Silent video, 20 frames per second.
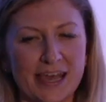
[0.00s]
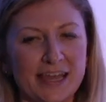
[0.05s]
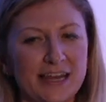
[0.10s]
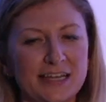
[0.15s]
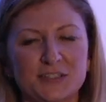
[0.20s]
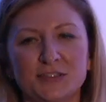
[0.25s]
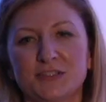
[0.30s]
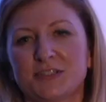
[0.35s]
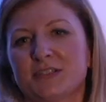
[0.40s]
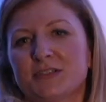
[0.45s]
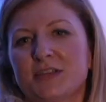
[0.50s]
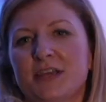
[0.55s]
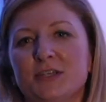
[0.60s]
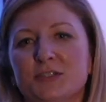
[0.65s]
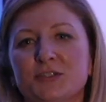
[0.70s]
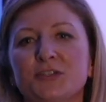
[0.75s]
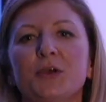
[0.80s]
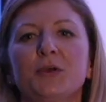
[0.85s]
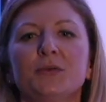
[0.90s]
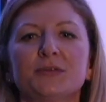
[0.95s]
and it
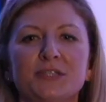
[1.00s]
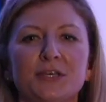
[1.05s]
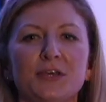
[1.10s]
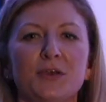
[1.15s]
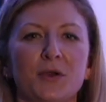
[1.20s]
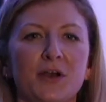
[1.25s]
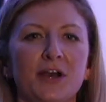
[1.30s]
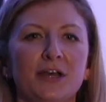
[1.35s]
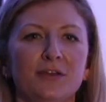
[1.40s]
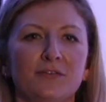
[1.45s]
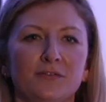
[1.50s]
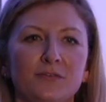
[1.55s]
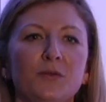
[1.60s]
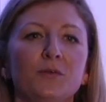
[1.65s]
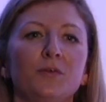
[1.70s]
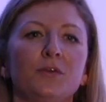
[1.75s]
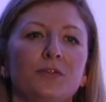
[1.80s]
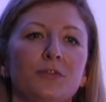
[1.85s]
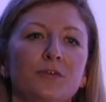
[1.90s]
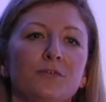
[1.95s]
shows that you're kind
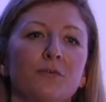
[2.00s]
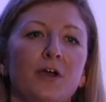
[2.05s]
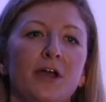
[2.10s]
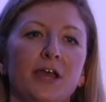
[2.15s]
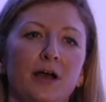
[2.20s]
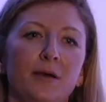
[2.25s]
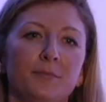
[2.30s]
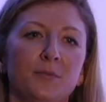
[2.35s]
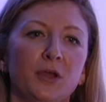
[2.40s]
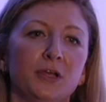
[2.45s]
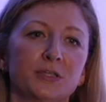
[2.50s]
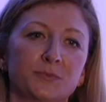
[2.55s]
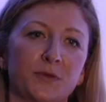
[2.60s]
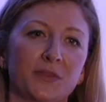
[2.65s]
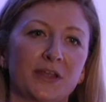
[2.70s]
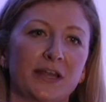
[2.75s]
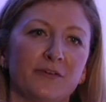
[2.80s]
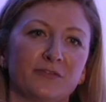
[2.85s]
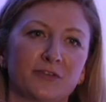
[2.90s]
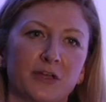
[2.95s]
of, the right arm knows what
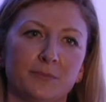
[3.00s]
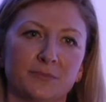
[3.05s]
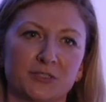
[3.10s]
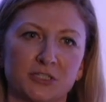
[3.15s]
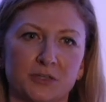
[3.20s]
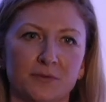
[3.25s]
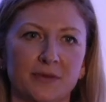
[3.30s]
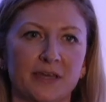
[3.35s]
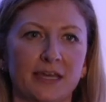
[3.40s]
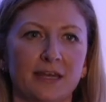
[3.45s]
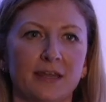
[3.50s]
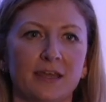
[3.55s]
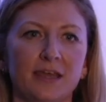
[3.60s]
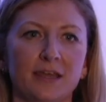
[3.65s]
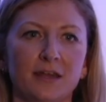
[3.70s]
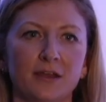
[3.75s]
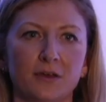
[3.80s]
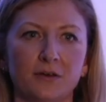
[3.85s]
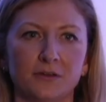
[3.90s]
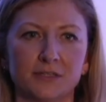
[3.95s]
the left arm's doing
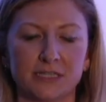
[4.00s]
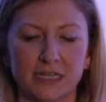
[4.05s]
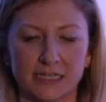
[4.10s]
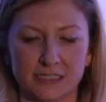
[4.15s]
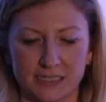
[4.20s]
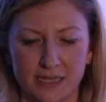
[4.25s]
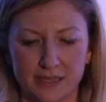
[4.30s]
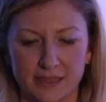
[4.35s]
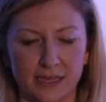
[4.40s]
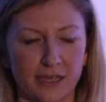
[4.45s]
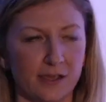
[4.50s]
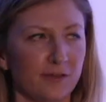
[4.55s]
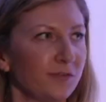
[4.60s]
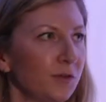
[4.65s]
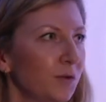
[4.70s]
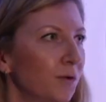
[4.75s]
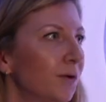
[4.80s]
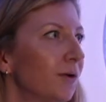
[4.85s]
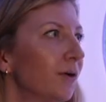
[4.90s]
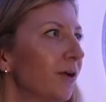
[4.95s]
in a context like that, if
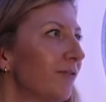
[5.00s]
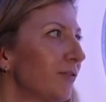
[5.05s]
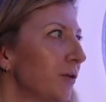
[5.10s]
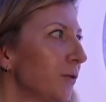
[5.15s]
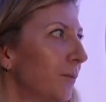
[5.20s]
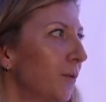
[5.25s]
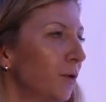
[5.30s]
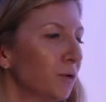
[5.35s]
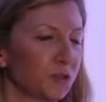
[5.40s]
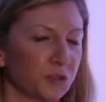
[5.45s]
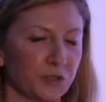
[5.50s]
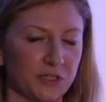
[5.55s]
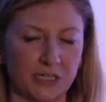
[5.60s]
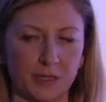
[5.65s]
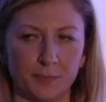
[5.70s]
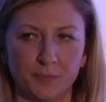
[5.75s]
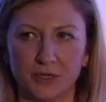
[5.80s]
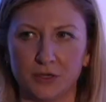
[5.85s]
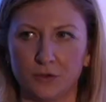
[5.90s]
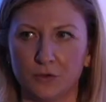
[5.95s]
you're more joined
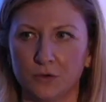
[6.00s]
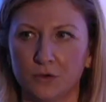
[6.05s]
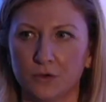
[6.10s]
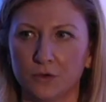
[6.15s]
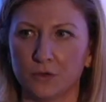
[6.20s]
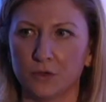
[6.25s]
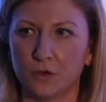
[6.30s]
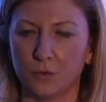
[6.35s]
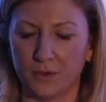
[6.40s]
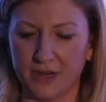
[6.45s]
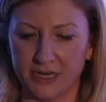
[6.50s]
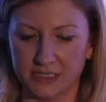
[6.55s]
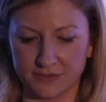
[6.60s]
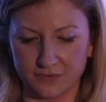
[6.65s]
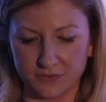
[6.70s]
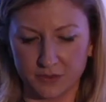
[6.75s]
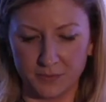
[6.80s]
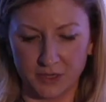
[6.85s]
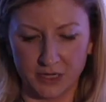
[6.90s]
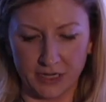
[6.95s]
up in your ways of
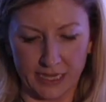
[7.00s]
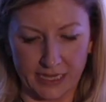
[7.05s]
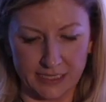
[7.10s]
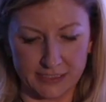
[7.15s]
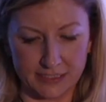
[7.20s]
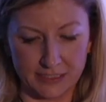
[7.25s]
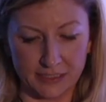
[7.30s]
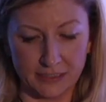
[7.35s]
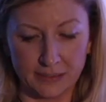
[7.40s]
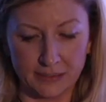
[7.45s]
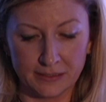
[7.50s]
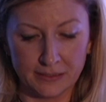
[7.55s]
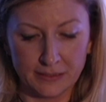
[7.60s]
communicating.